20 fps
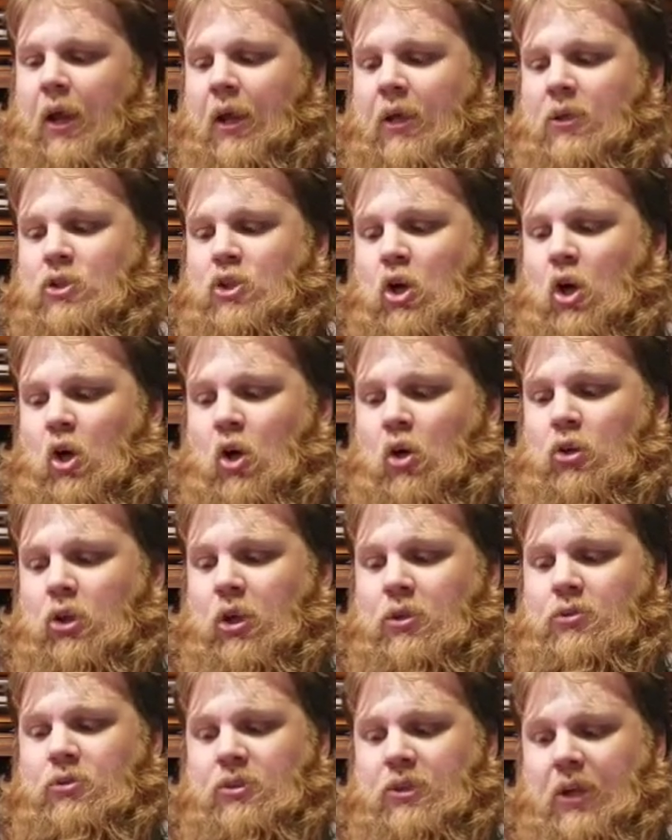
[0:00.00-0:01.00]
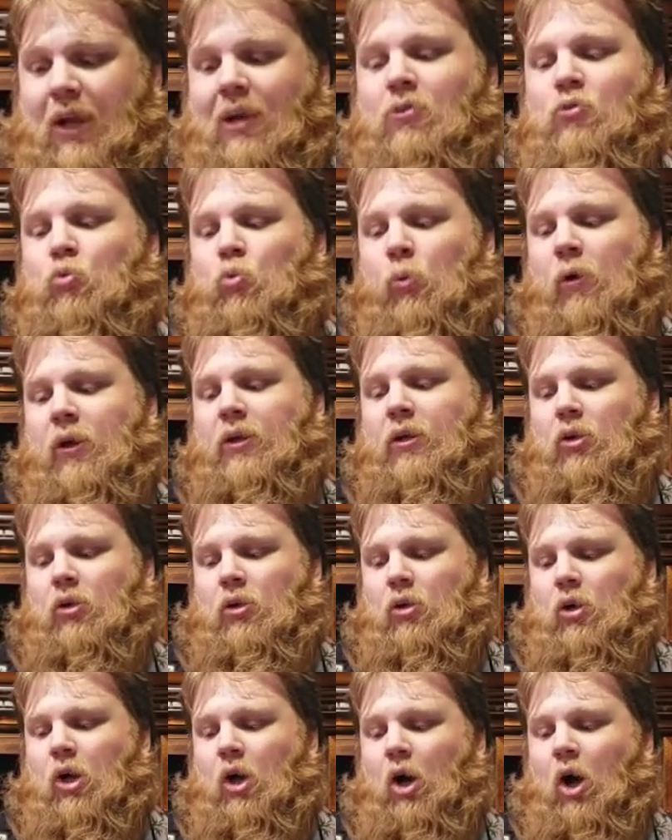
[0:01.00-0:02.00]
It's called Dead
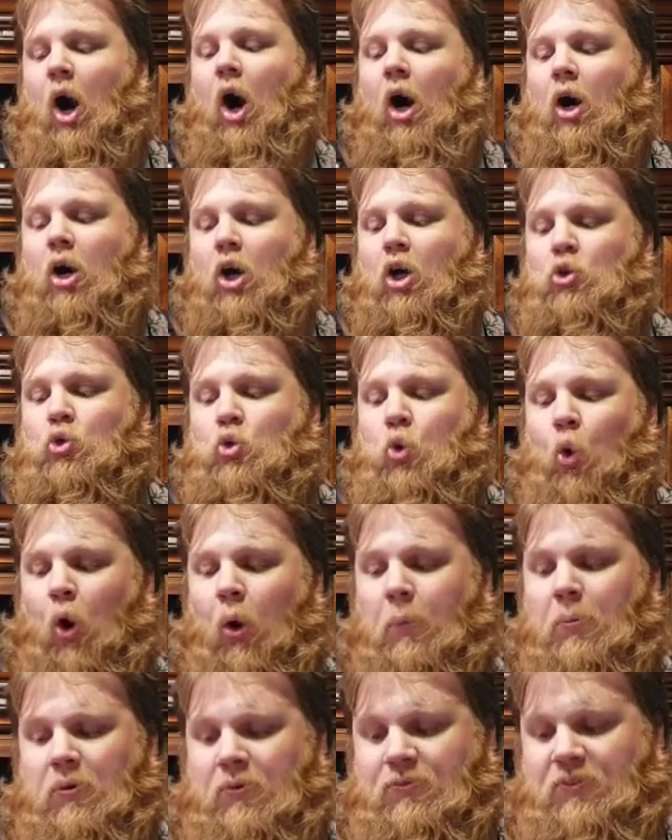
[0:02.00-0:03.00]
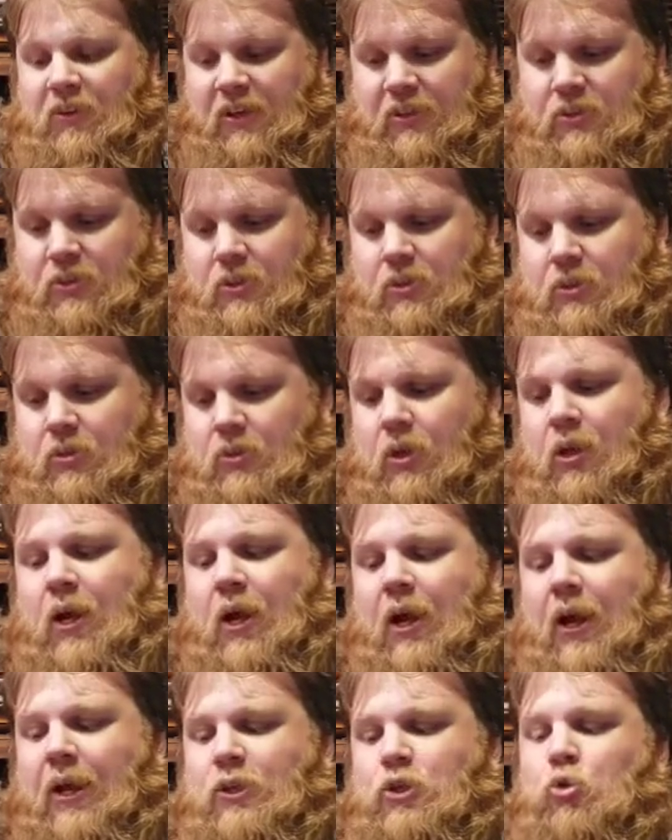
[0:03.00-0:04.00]
Ringer Oktoberfest,
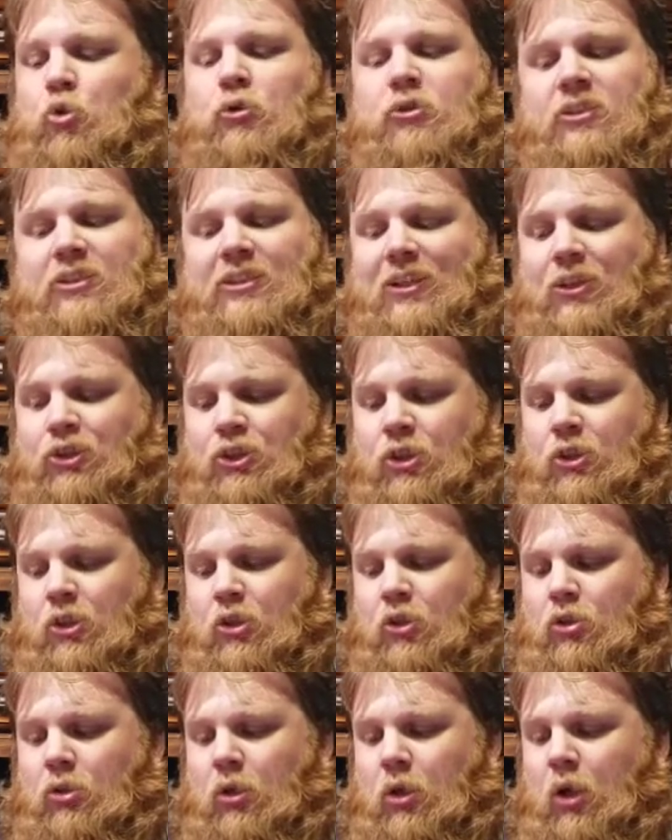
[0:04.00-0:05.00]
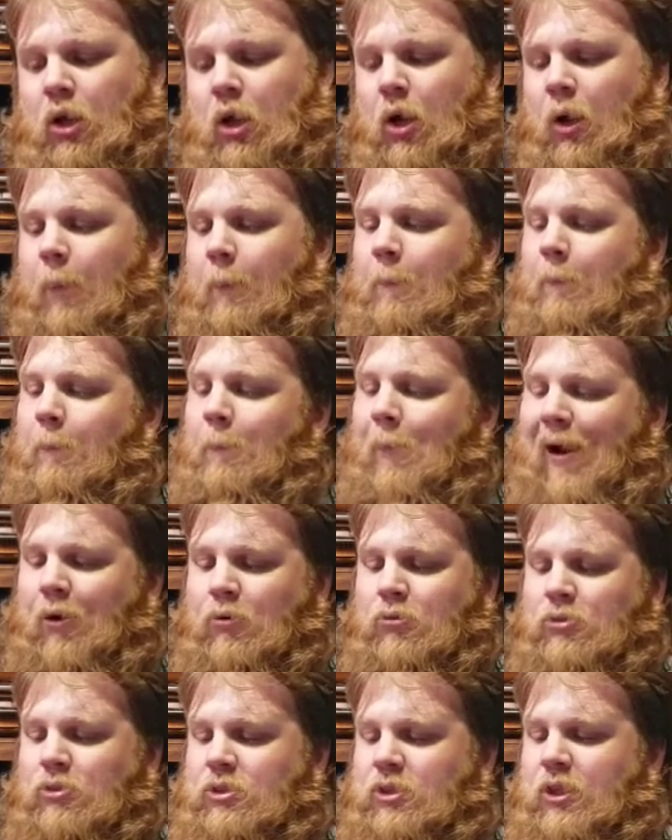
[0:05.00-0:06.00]
a traditional
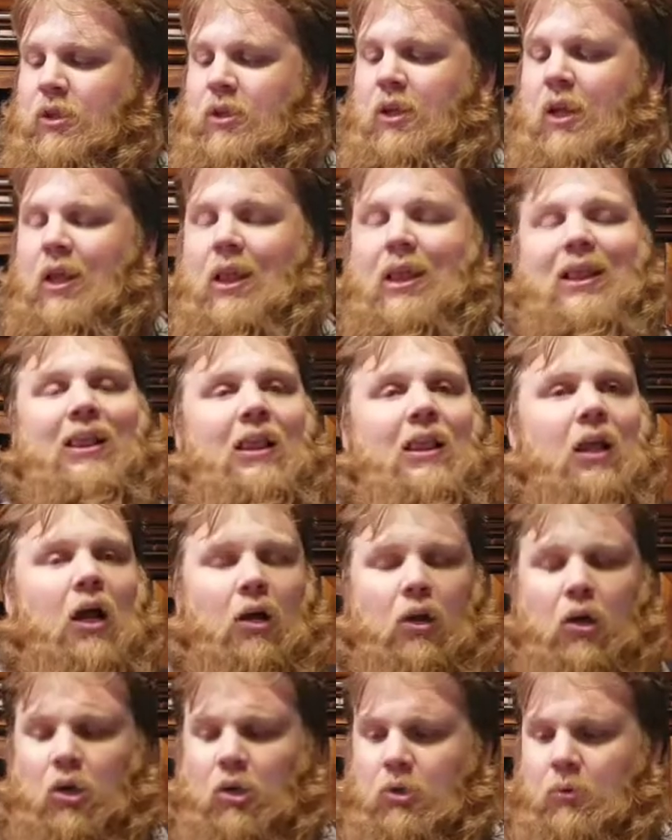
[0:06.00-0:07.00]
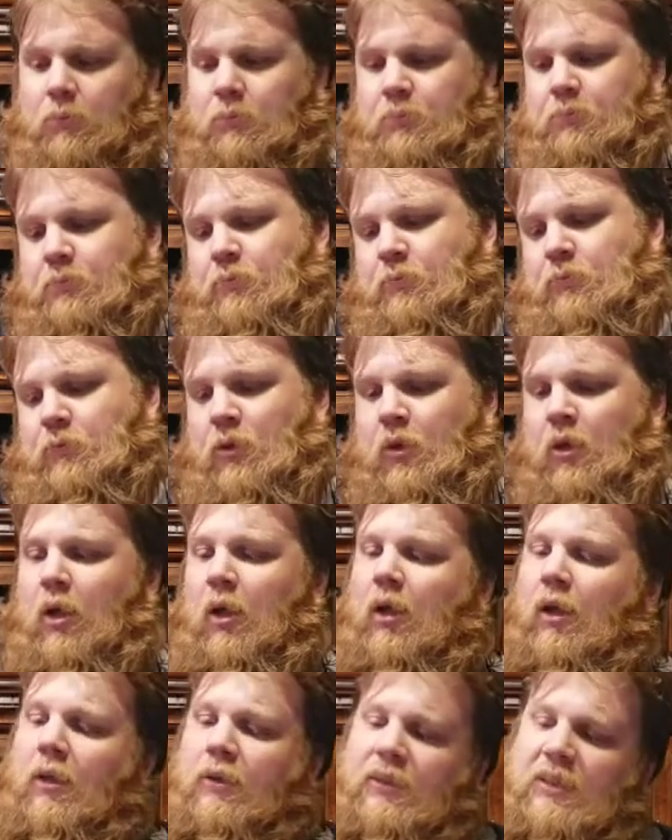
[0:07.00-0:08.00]
Märzen lager.
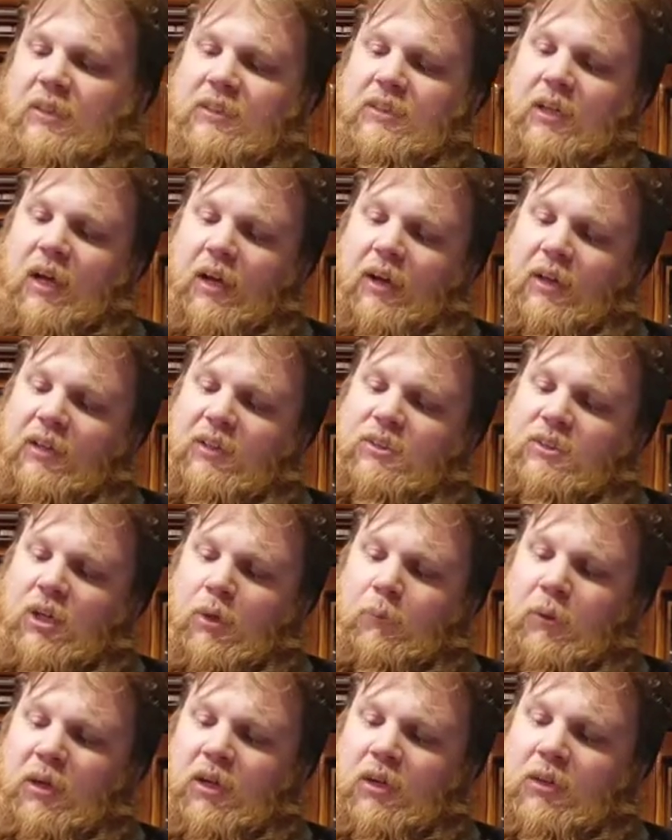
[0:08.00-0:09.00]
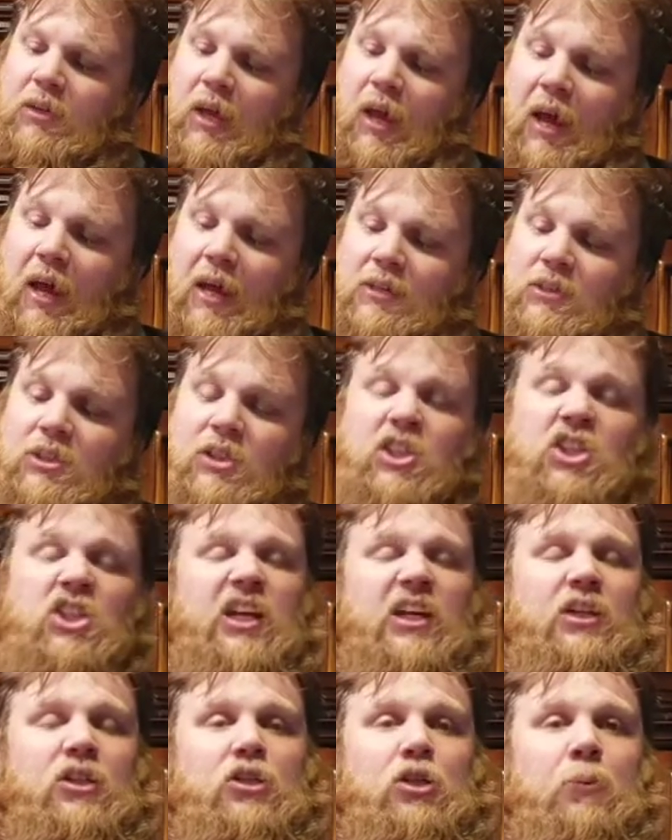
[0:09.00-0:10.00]
This guy is coming in at
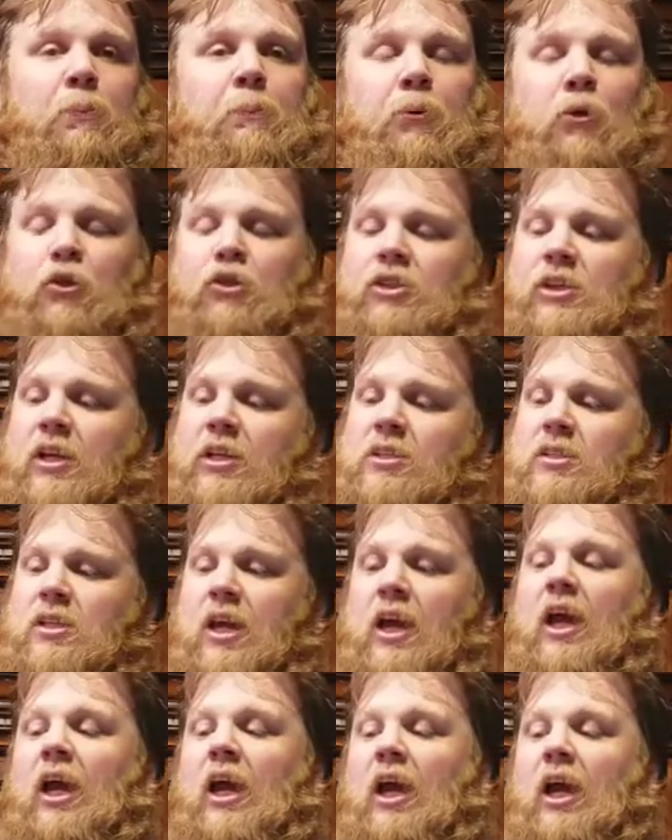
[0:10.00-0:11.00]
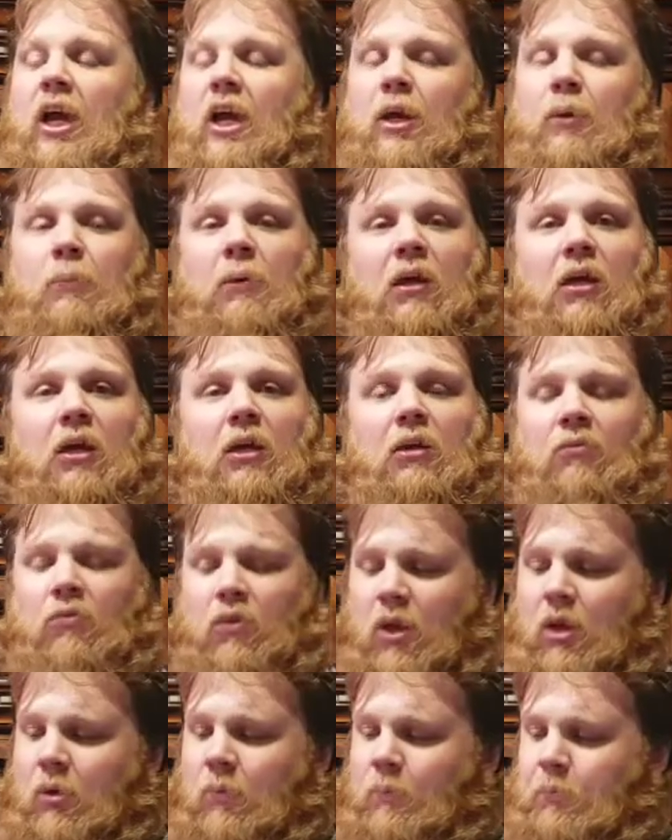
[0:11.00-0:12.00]
6%
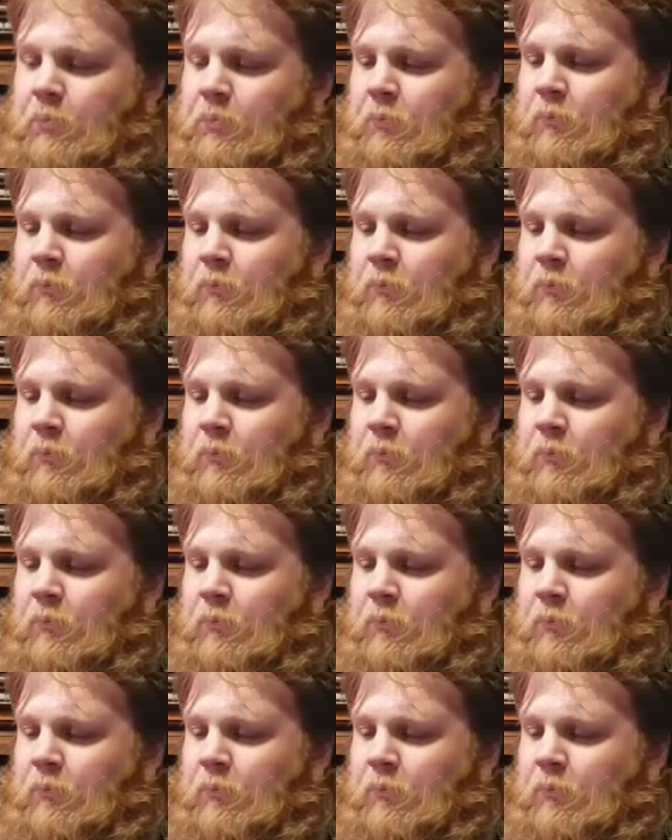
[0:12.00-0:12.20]
ABV